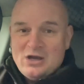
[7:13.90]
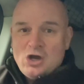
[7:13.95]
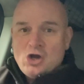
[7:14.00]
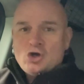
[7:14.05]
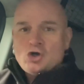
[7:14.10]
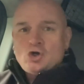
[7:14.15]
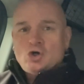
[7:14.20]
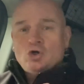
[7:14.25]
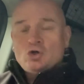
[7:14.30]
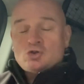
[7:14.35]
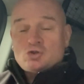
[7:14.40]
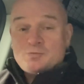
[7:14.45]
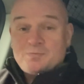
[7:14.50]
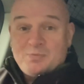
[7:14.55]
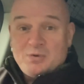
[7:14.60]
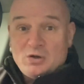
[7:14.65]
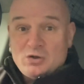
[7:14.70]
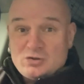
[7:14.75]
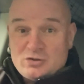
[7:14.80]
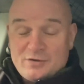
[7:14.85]
Cuts
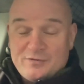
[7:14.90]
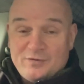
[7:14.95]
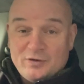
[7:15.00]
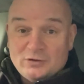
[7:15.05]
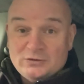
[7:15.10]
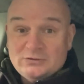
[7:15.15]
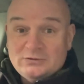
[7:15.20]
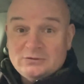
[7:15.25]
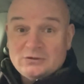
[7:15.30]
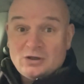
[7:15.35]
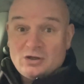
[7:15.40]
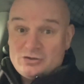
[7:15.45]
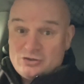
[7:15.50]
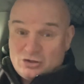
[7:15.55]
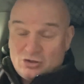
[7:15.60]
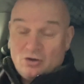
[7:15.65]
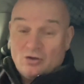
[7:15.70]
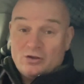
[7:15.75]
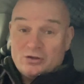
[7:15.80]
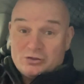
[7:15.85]
beautiful because it's
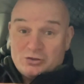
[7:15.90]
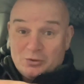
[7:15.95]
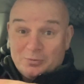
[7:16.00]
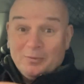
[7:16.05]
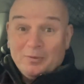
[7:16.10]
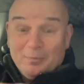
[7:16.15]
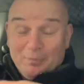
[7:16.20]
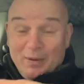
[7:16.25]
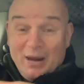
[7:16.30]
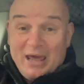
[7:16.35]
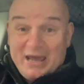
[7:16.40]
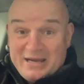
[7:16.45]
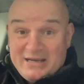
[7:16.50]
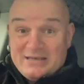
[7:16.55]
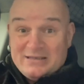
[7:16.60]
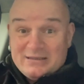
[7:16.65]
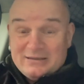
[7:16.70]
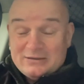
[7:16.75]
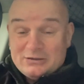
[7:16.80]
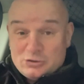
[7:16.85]
got the double
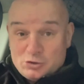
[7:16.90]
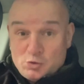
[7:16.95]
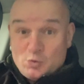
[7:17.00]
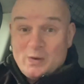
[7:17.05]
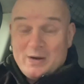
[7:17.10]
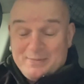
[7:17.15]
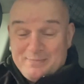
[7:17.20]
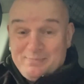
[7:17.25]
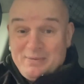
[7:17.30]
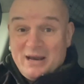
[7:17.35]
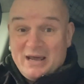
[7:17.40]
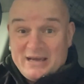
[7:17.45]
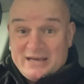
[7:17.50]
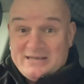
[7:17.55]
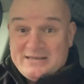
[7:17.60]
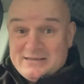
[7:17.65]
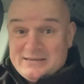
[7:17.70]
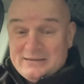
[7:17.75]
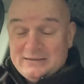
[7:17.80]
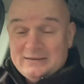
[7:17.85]
blade, the twin
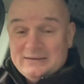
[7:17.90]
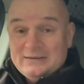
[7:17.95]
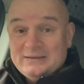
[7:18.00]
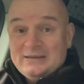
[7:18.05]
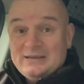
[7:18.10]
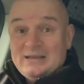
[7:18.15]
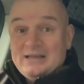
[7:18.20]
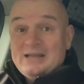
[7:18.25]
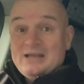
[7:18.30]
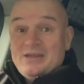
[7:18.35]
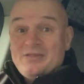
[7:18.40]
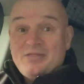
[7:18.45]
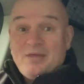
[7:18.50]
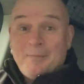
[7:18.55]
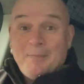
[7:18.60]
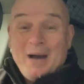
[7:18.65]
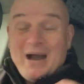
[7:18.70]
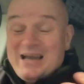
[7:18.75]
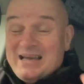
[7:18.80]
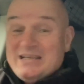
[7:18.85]
blade. The
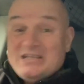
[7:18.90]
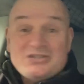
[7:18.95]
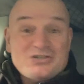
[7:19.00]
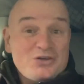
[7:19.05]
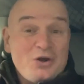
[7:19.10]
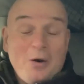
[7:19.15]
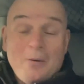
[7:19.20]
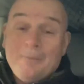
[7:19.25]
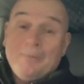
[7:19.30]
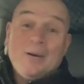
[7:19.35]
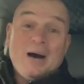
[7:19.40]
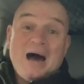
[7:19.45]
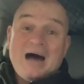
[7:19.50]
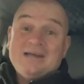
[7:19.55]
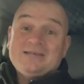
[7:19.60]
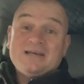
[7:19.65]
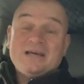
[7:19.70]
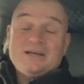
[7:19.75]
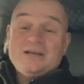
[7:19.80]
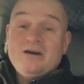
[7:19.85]
bagging's not
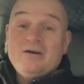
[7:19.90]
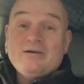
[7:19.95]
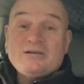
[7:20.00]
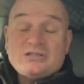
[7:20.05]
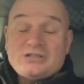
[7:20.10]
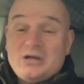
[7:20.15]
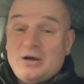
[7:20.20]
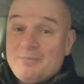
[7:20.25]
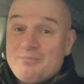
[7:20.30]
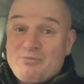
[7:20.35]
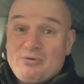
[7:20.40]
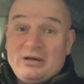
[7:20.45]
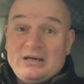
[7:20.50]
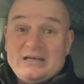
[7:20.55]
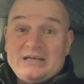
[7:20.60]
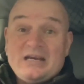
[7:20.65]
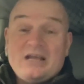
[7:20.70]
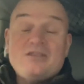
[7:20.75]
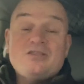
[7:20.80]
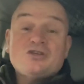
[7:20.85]
bad. I know it's not
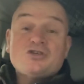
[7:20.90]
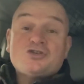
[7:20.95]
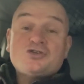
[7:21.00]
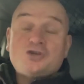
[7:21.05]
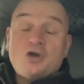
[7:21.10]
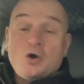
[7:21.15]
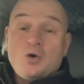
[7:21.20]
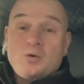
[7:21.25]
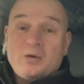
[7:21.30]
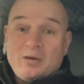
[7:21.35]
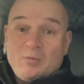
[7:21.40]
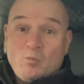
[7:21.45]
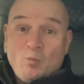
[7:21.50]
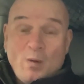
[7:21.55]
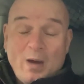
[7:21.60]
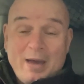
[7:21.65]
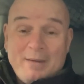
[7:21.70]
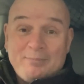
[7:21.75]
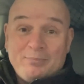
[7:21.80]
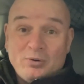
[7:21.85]
brilliant in the soaking
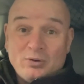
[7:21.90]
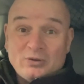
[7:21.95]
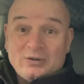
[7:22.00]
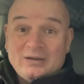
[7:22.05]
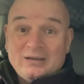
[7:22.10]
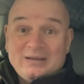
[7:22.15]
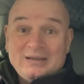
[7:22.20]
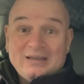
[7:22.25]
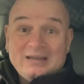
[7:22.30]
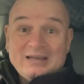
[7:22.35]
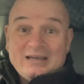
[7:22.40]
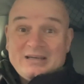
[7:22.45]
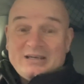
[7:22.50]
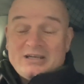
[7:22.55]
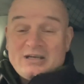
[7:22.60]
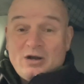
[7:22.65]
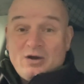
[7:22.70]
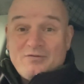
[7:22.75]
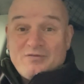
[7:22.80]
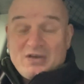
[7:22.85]
wet, but
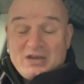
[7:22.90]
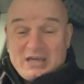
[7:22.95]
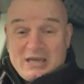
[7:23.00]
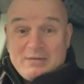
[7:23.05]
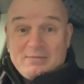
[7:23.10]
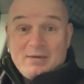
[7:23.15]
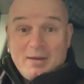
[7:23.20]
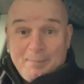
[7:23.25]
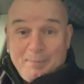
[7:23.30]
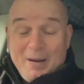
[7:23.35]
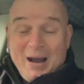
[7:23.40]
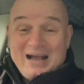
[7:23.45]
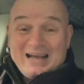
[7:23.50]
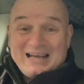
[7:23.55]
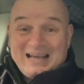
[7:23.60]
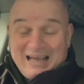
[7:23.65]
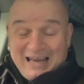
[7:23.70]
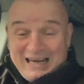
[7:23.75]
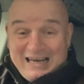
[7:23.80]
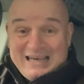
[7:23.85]
you know, if you keep your
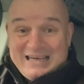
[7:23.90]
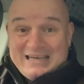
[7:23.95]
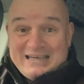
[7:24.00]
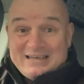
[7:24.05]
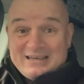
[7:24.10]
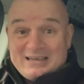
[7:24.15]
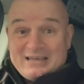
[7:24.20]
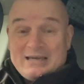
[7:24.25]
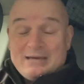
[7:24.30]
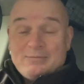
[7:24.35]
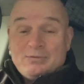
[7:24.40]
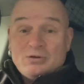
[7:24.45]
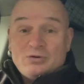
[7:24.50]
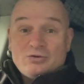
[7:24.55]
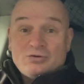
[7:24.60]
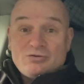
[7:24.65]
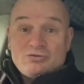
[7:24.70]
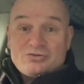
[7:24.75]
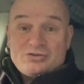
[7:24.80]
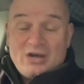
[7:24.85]
bag clean and keep the
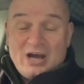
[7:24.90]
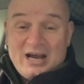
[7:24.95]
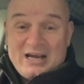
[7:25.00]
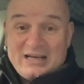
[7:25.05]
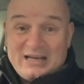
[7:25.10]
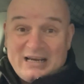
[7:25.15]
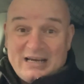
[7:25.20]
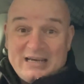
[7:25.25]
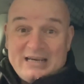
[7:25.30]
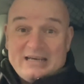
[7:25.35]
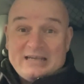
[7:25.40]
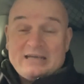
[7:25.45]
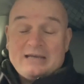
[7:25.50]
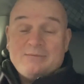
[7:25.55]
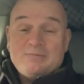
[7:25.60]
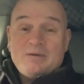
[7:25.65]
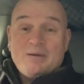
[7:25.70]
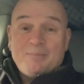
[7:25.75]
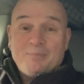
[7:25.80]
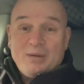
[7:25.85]
underside clean,
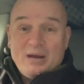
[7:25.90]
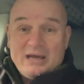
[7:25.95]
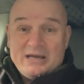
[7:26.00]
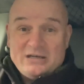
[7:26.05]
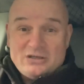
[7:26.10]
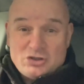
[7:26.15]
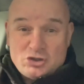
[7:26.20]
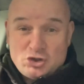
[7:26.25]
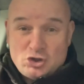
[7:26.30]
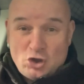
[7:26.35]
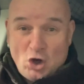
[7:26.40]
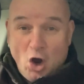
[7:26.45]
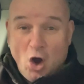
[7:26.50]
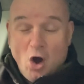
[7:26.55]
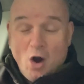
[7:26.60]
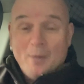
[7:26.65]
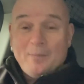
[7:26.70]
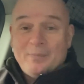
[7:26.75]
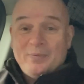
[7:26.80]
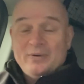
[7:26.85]
keep your blades
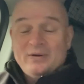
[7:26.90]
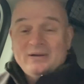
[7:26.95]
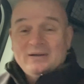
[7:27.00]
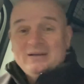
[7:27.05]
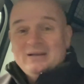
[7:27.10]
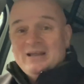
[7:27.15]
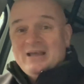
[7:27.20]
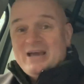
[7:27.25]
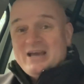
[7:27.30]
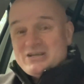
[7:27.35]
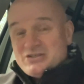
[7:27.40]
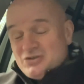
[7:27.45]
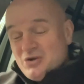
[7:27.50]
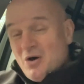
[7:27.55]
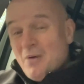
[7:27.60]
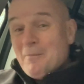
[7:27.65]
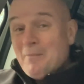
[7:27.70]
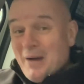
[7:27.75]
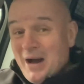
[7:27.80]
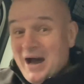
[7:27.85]
sharp, it's
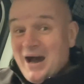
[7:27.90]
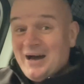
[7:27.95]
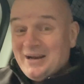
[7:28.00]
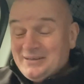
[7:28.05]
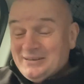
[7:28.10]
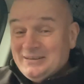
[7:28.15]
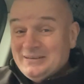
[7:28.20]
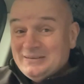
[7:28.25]
not bad.